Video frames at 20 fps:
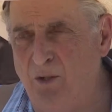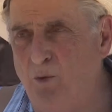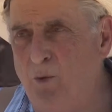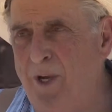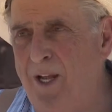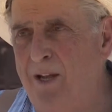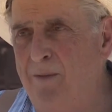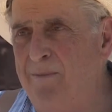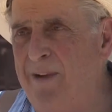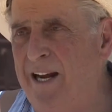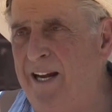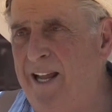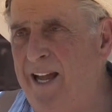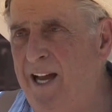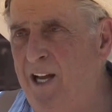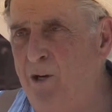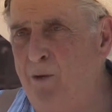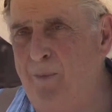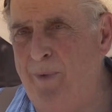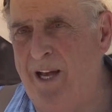away, my
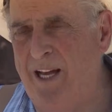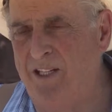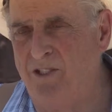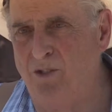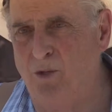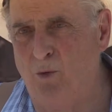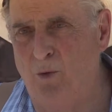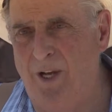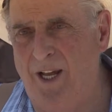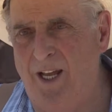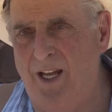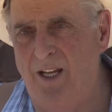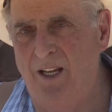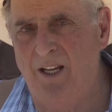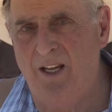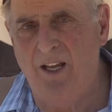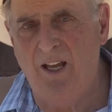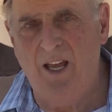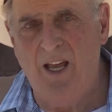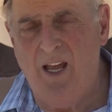dad, who passed away,
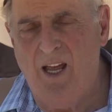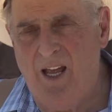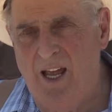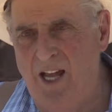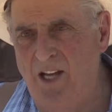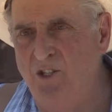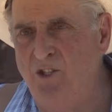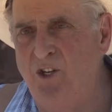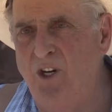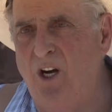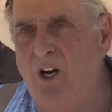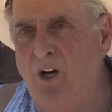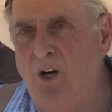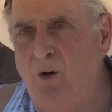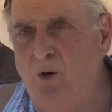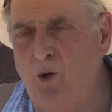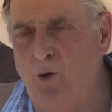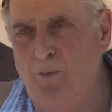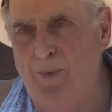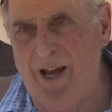and
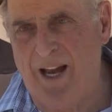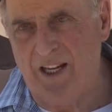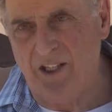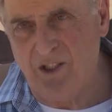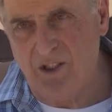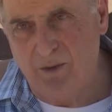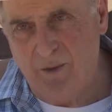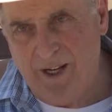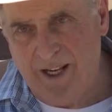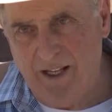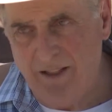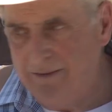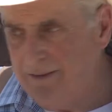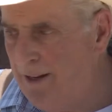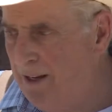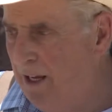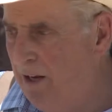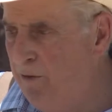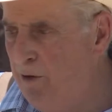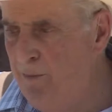Joe, who passed away.
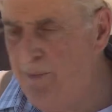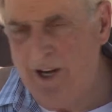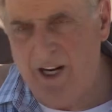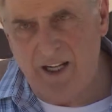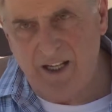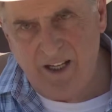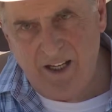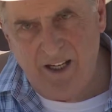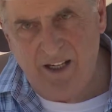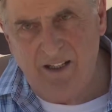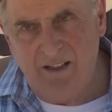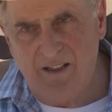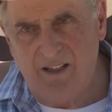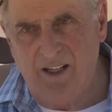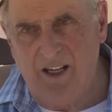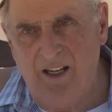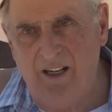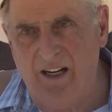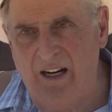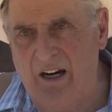So everybody is
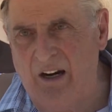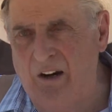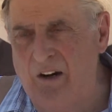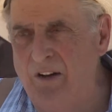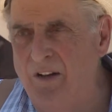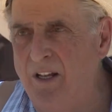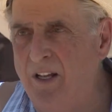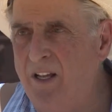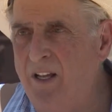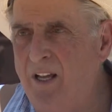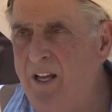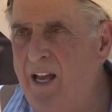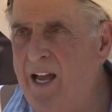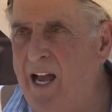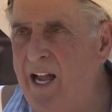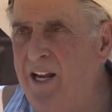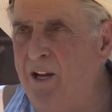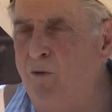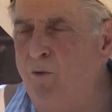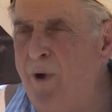in there.
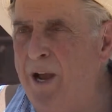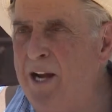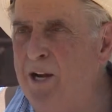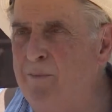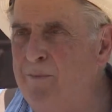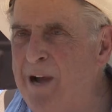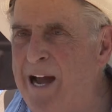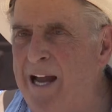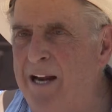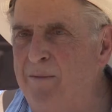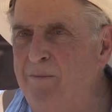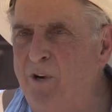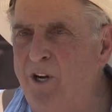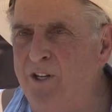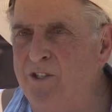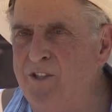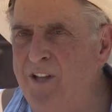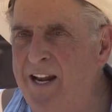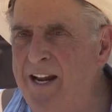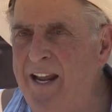I could write about them
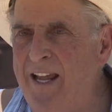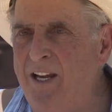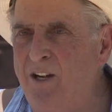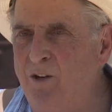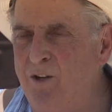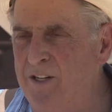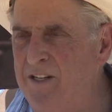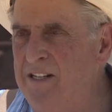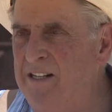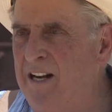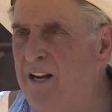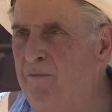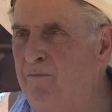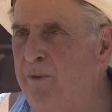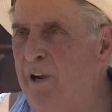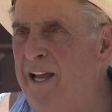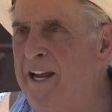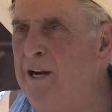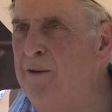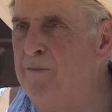because then they couldn't
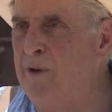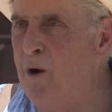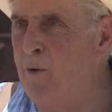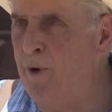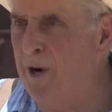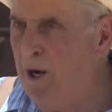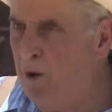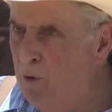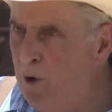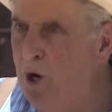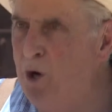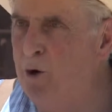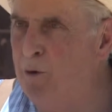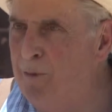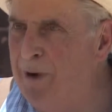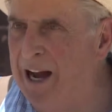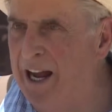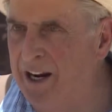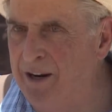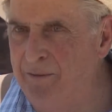complain about what I wrote
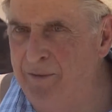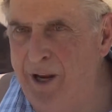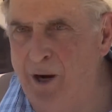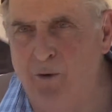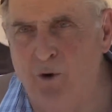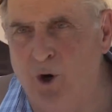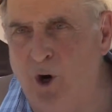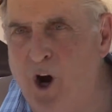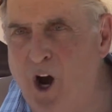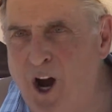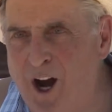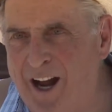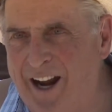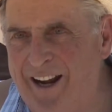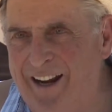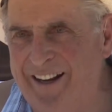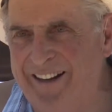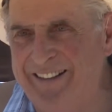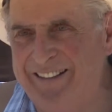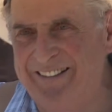about them. They were
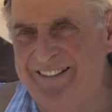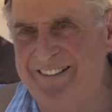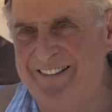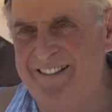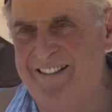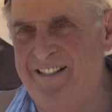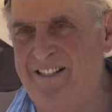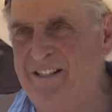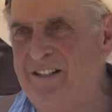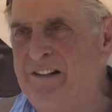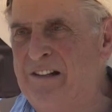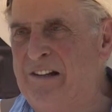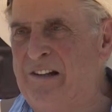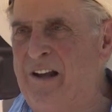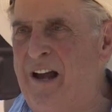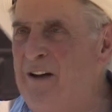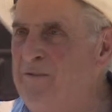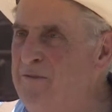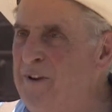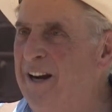gone.
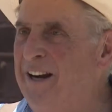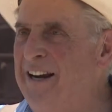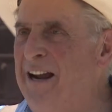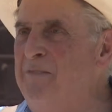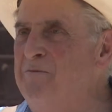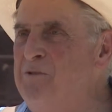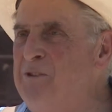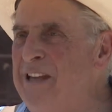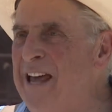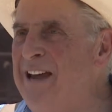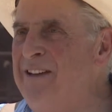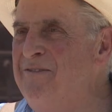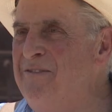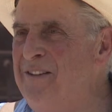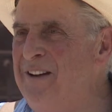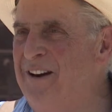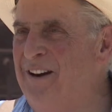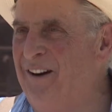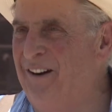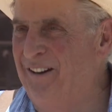I figured I'm safe
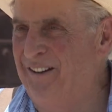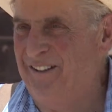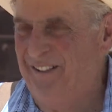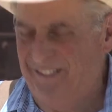here